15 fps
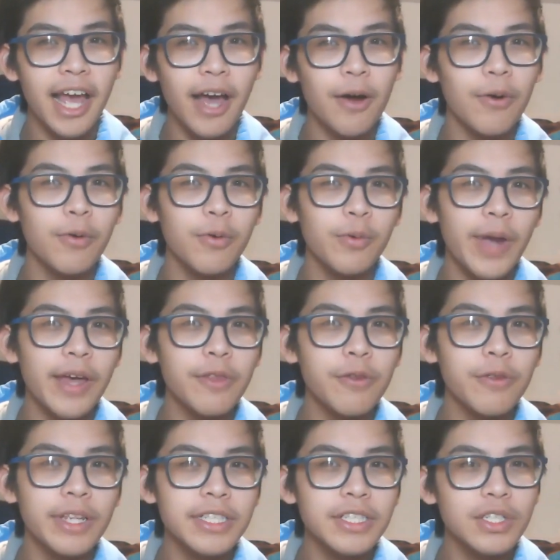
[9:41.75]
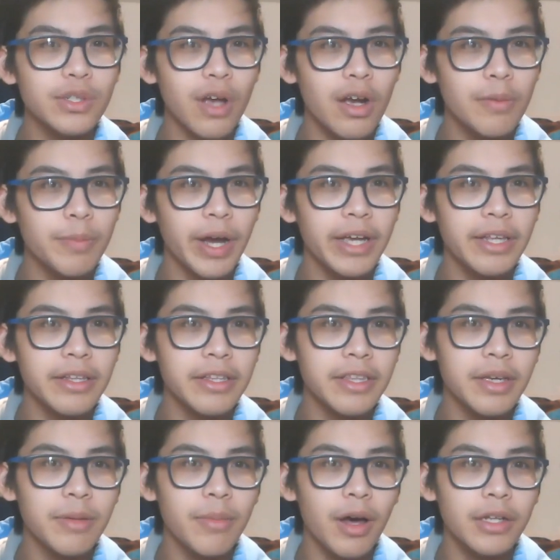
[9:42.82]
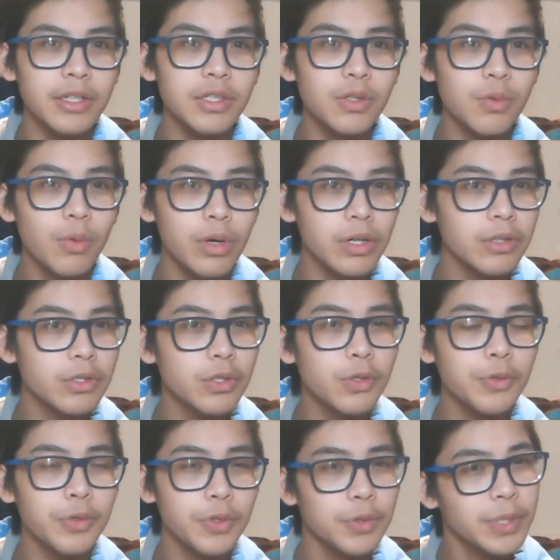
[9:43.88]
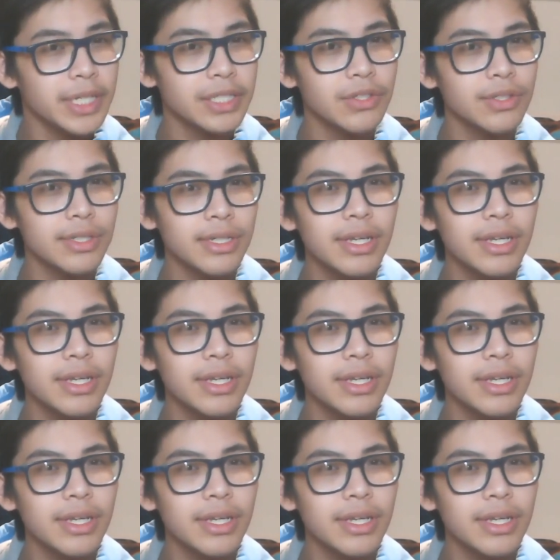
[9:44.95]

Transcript: out rather than stockpiling them onto 1 or 2 units.